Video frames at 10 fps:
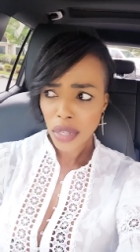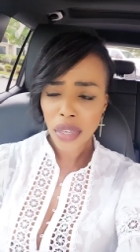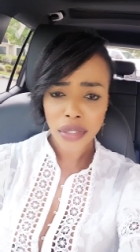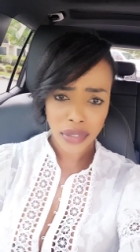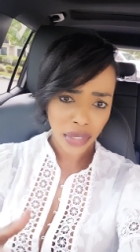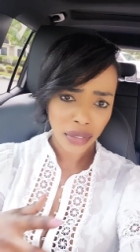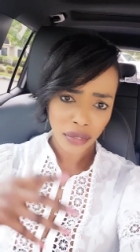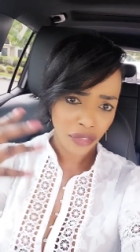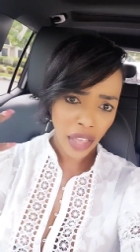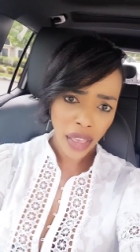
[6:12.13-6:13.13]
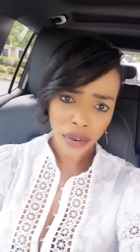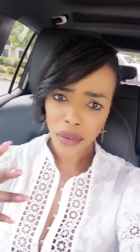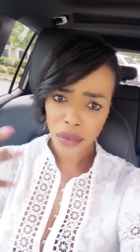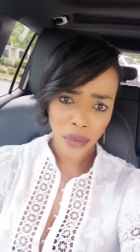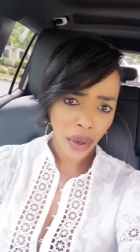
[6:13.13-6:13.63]
they could send
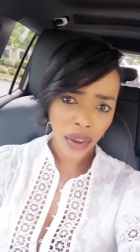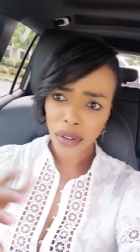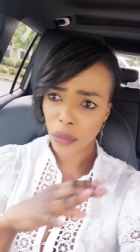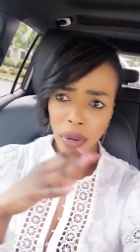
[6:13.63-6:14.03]
fire rain